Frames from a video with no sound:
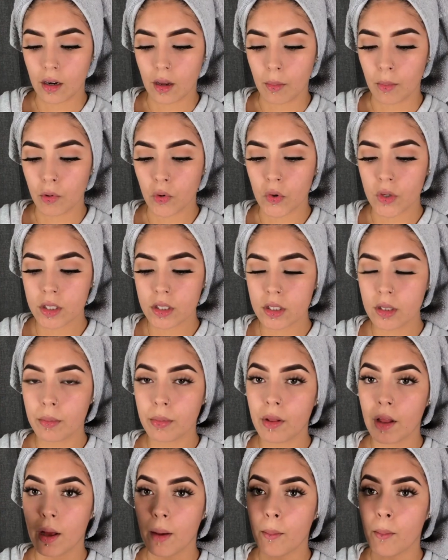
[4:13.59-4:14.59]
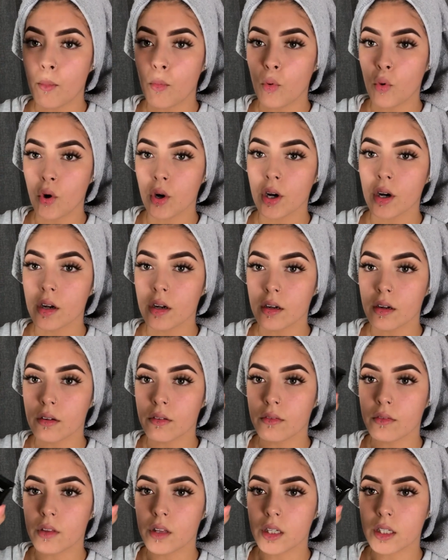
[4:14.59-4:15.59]
And I'm going to apply more
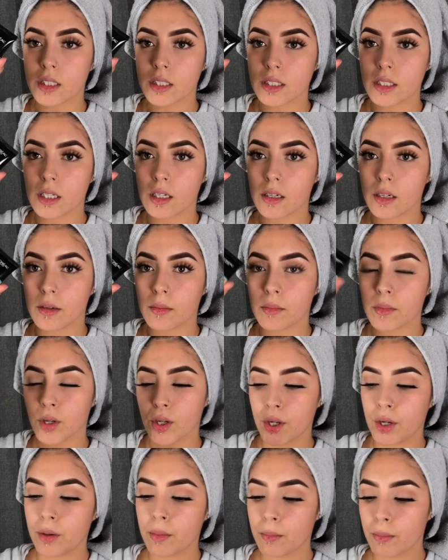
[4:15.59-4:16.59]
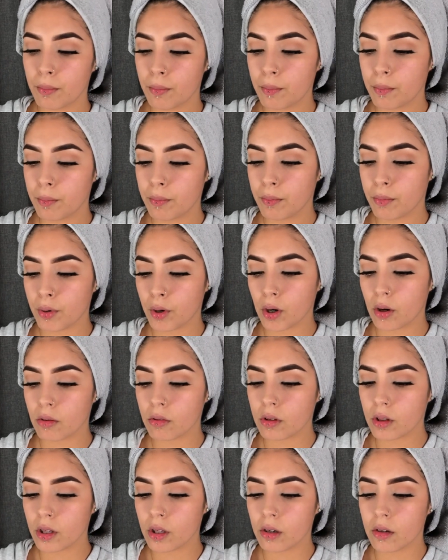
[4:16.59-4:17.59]
of this Pro
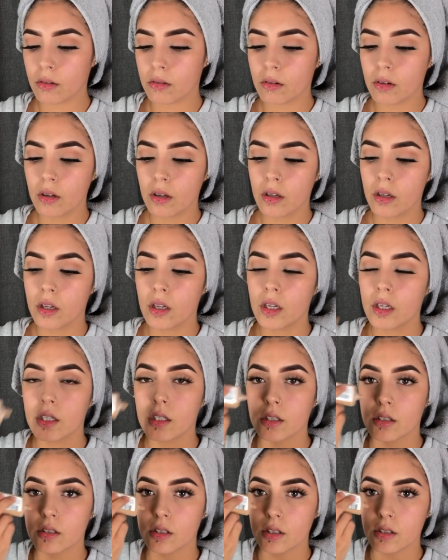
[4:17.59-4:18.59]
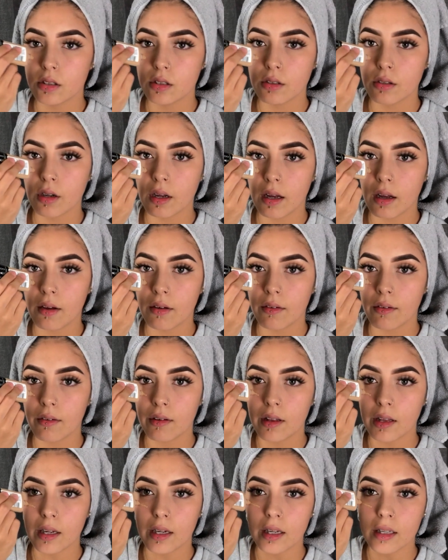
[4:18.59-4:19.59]
Glow, just to have,
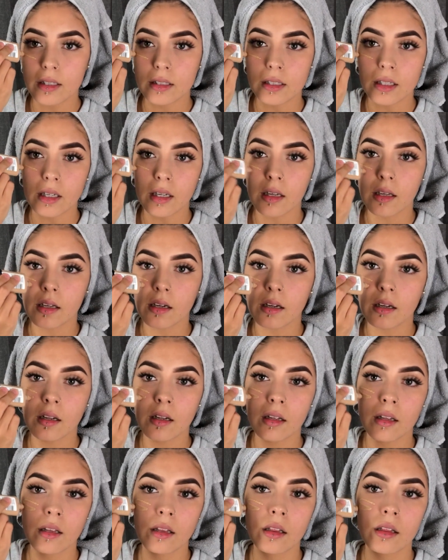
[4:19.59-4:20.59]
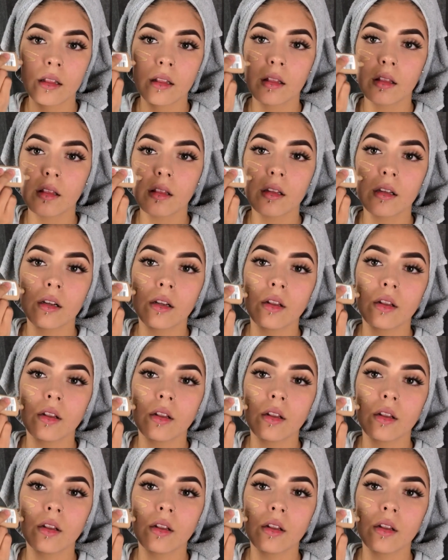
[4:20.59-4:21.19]
like I said, the